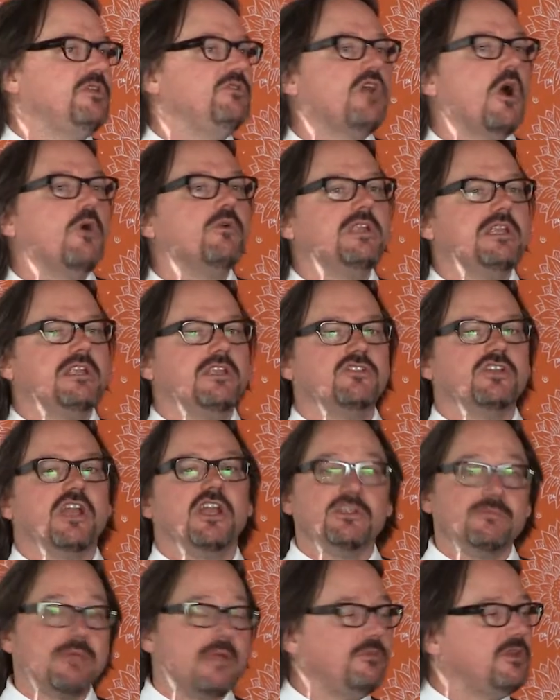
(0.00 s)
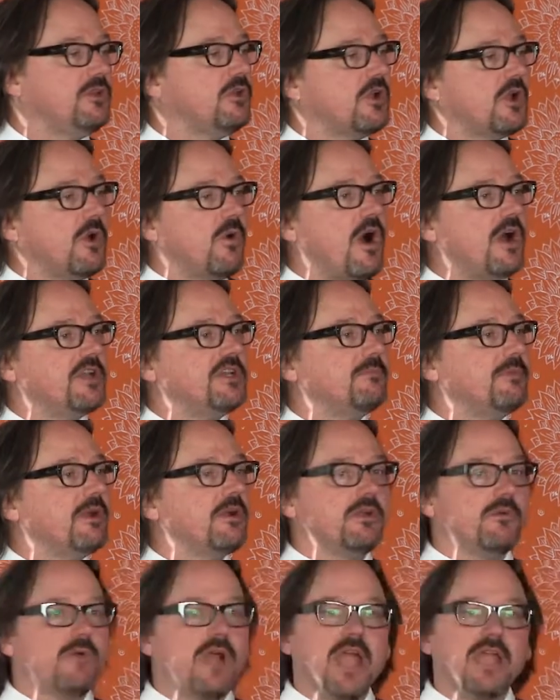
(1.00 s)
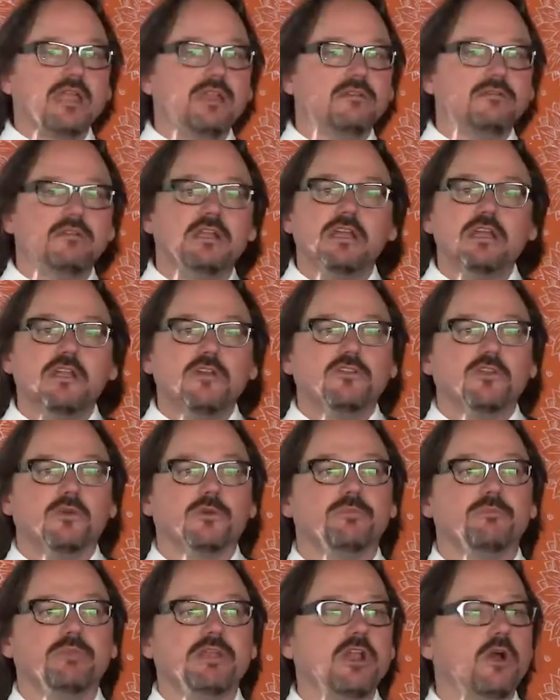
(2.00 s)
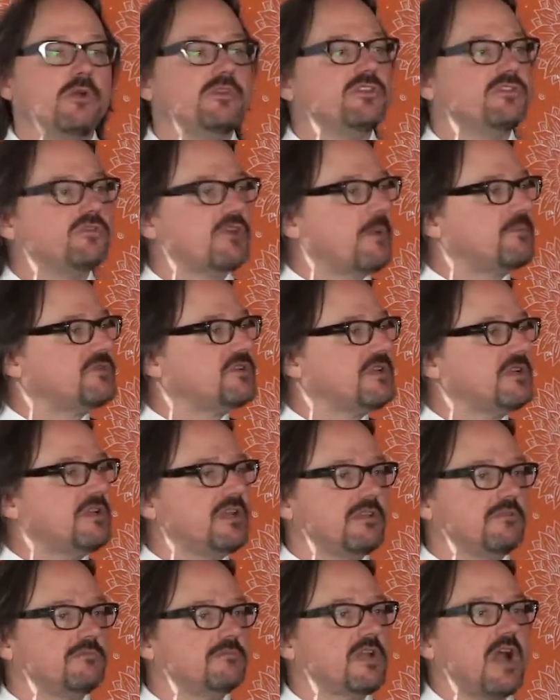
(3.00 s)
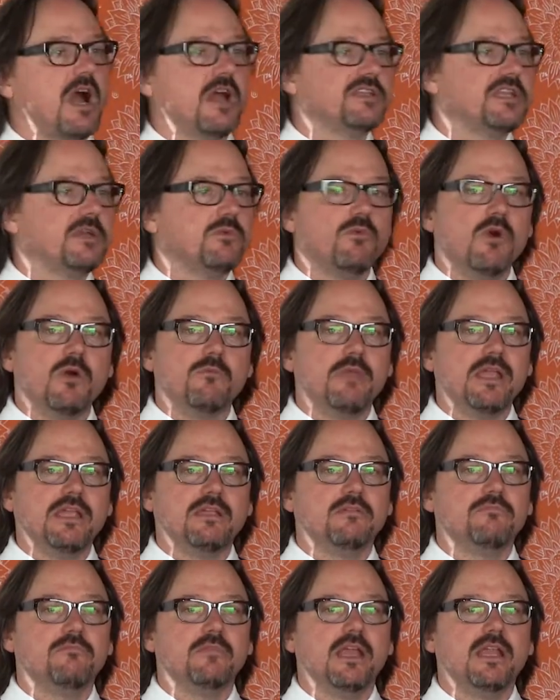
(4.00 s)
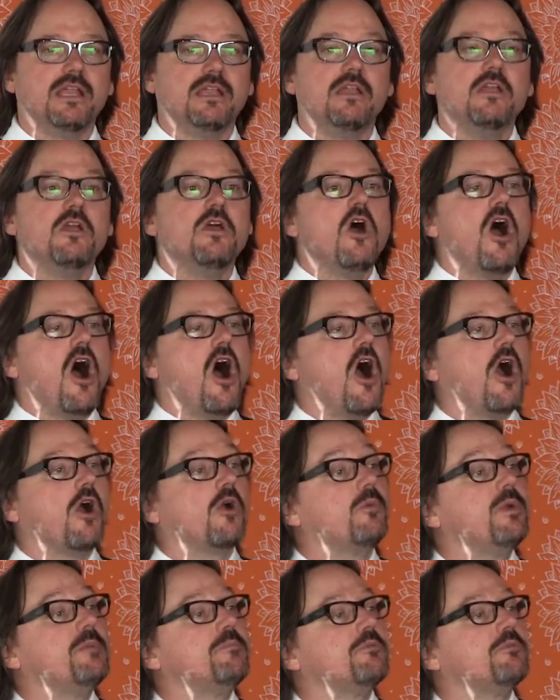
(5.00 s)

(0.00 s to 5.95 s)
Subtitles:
you don't need to change. Maybe you can go on your merry way and there would be no disruption and content won't make any. Are we